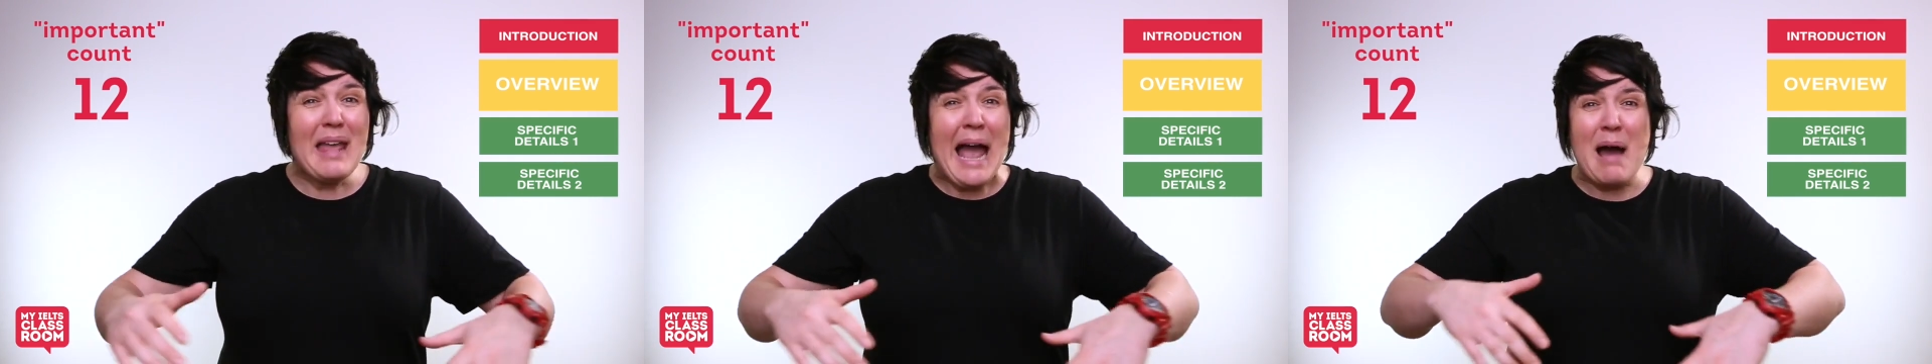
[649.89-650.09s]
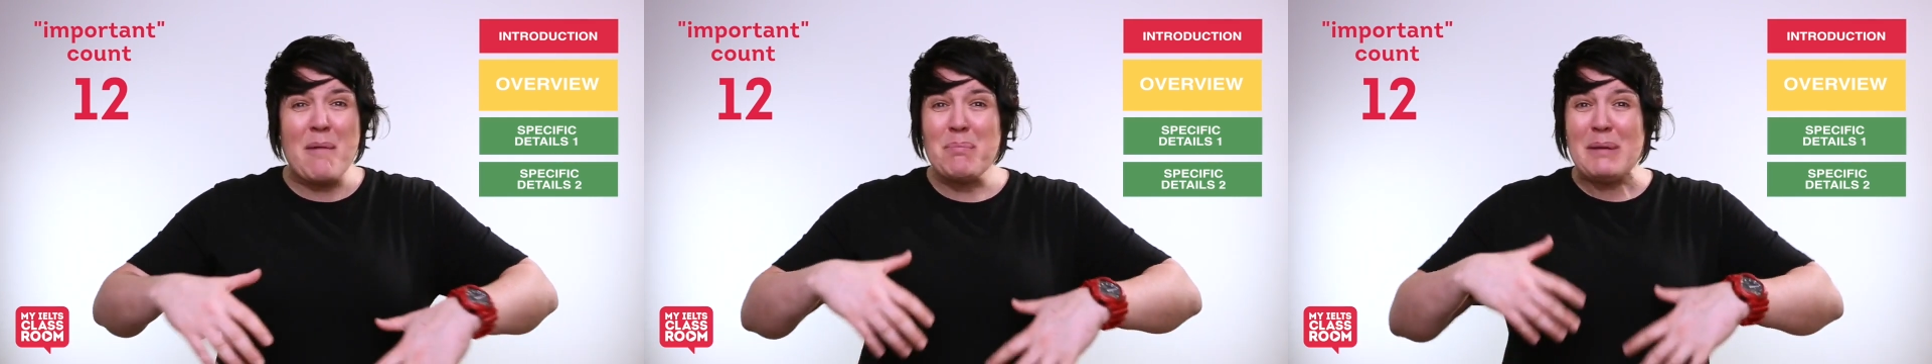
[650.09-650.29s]

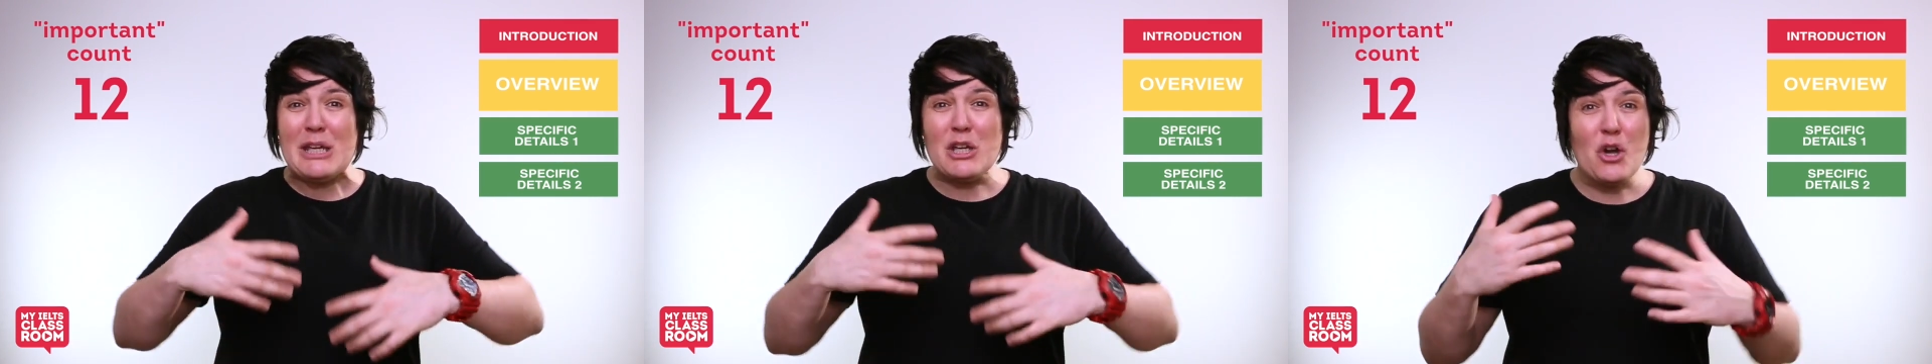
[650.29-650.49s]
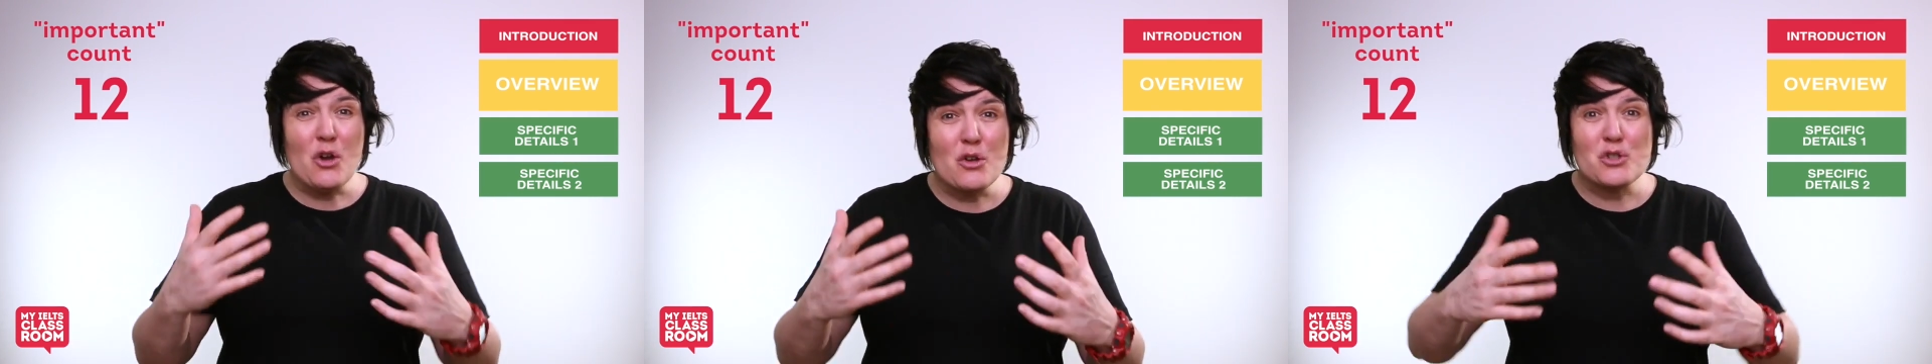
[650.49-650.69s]
And
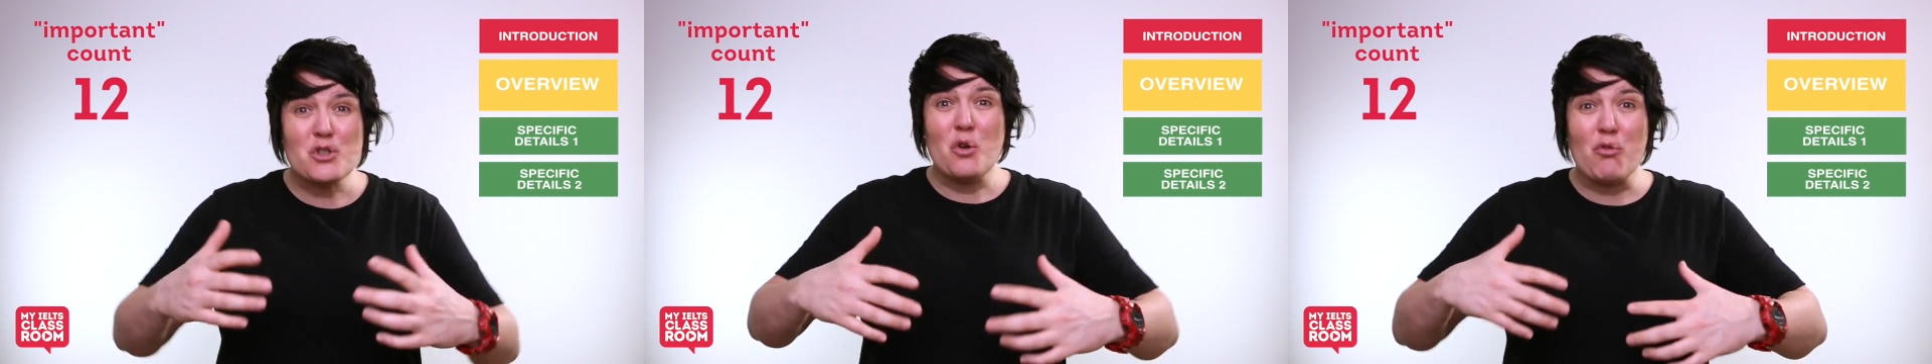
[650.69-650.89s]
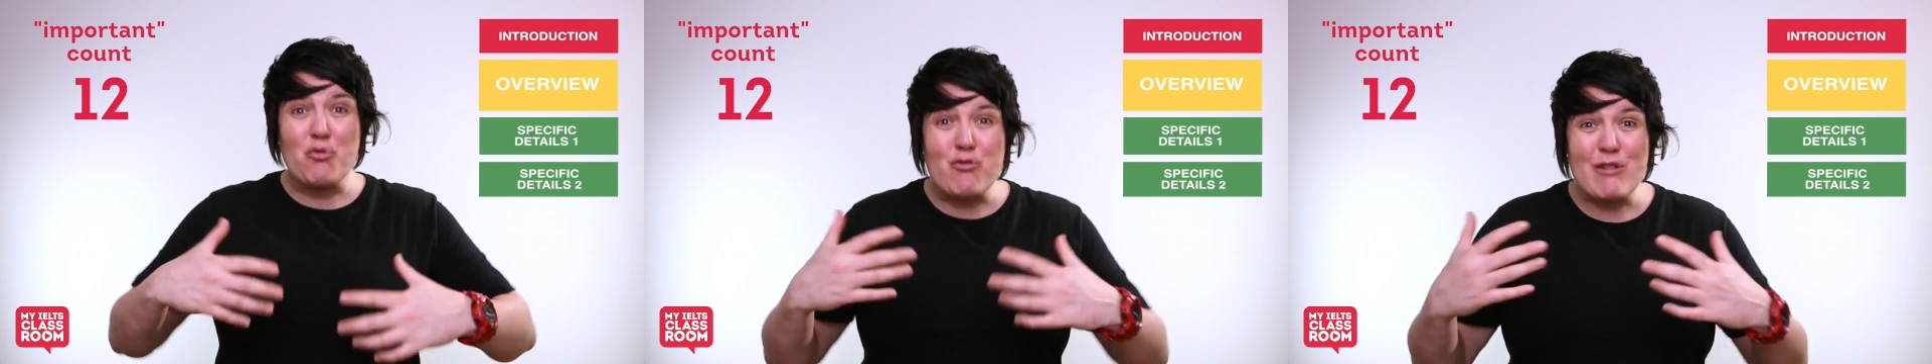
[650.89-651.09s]
because
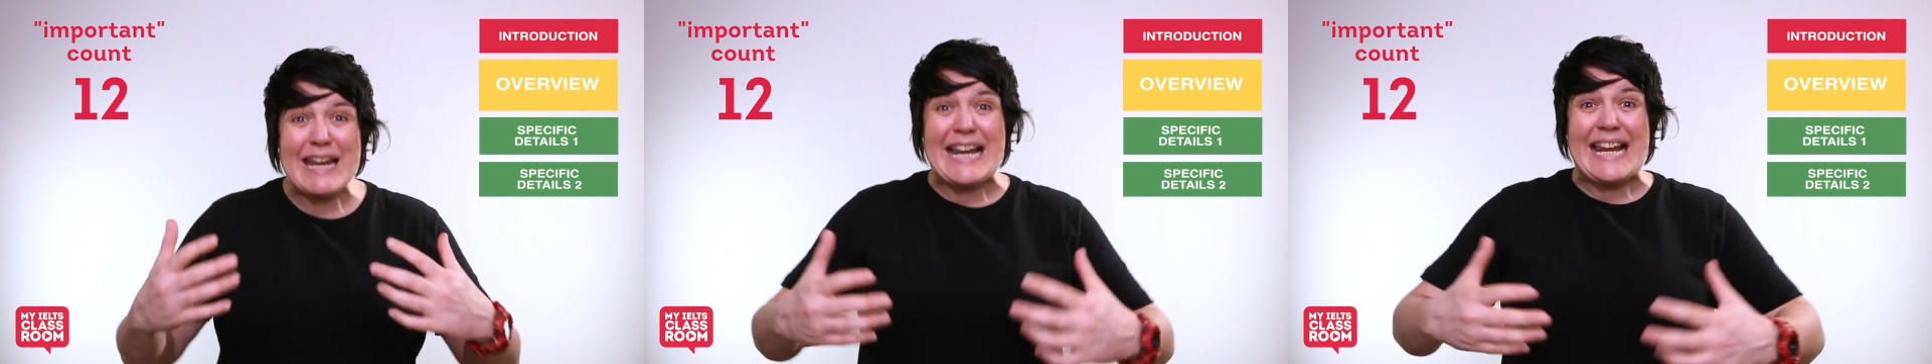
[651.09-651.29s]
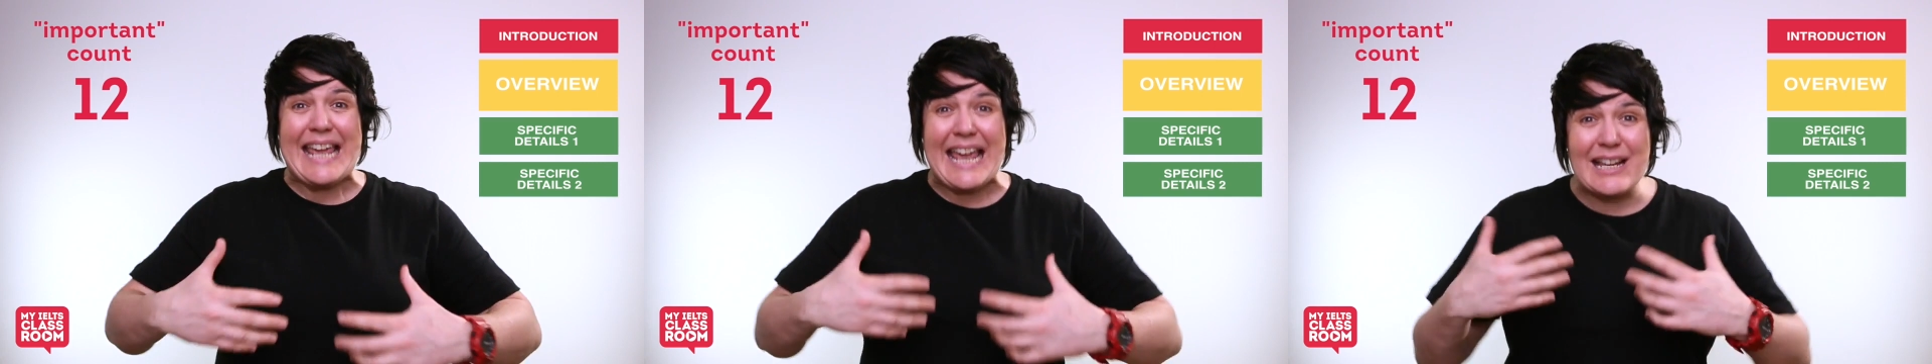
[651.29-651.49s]
you're
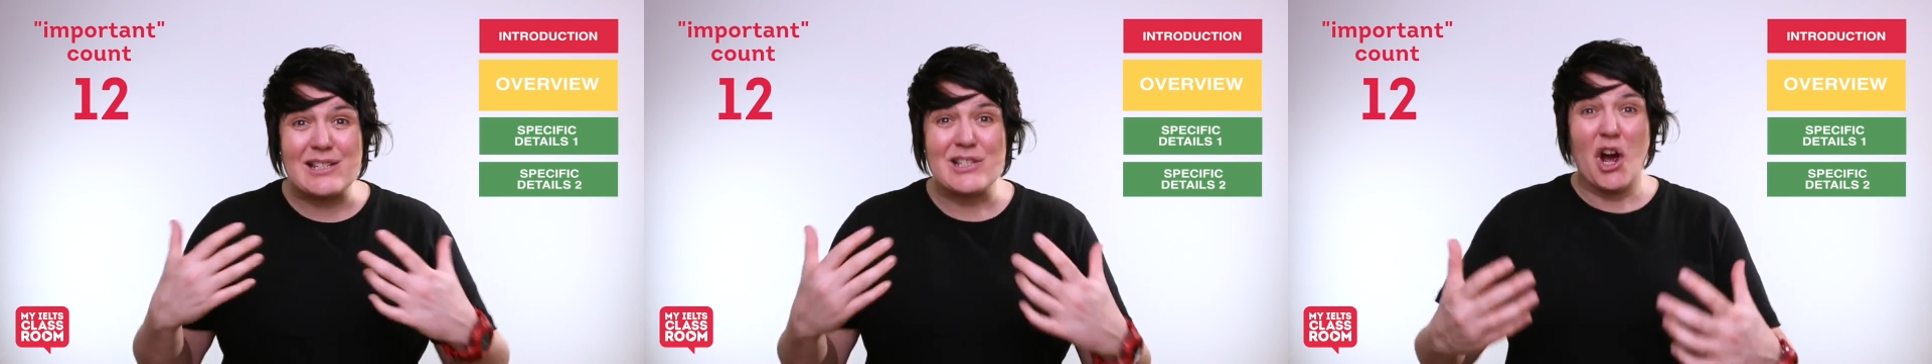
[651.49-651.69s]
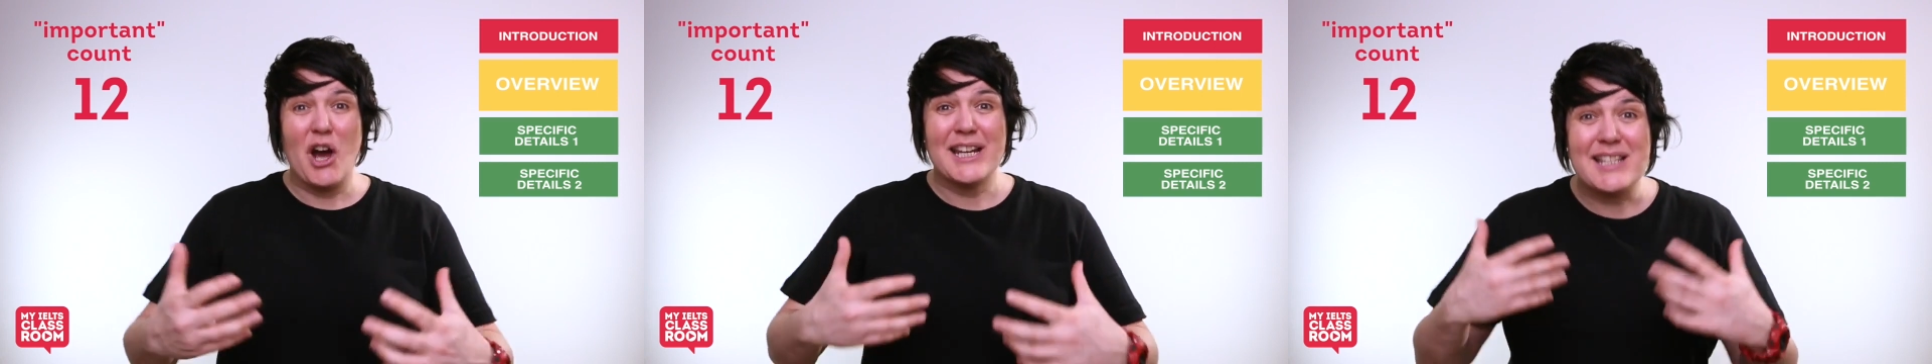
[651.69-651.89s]
really
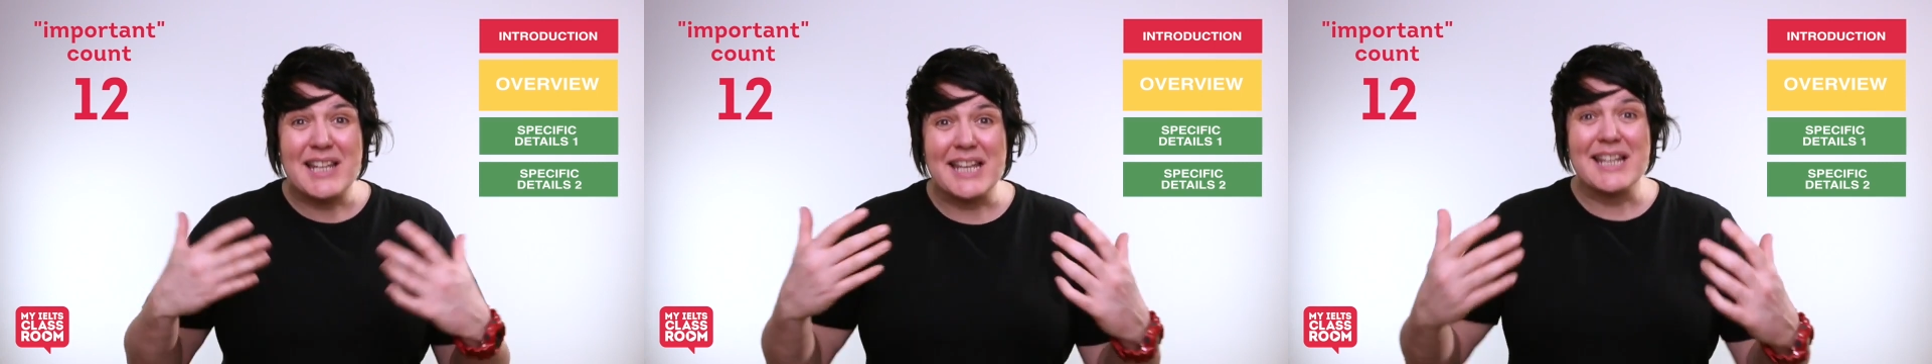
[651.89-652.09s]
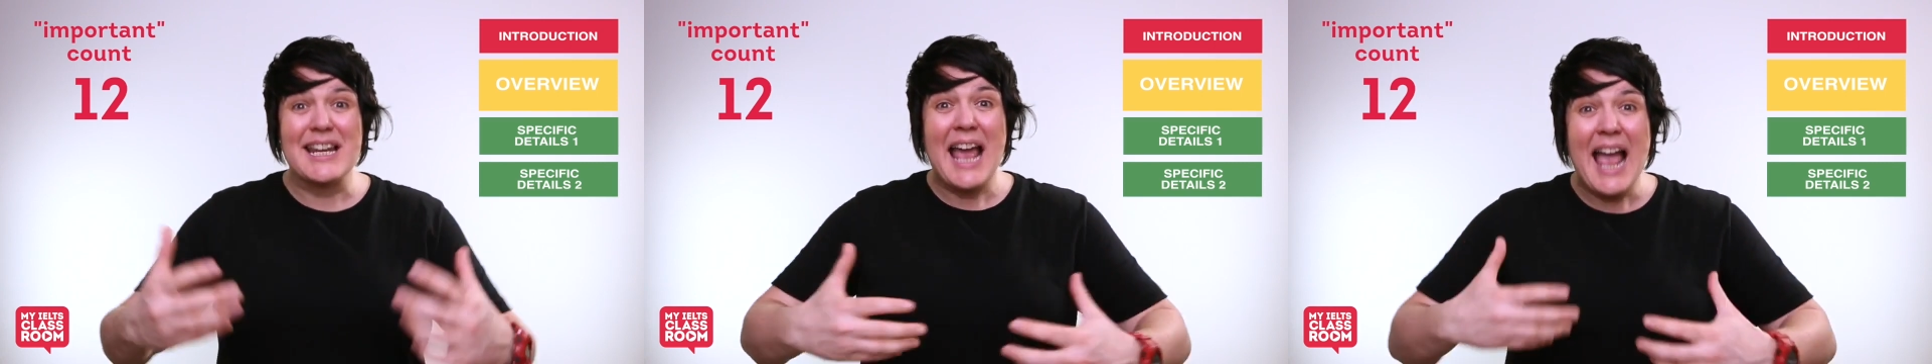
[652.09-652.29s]

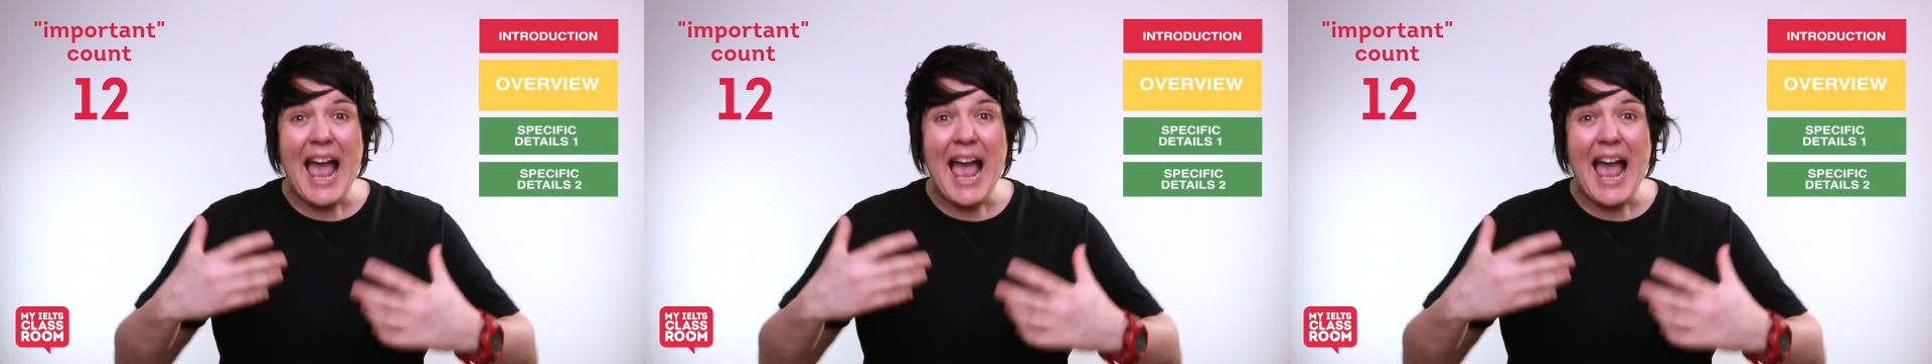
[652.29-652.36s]
excited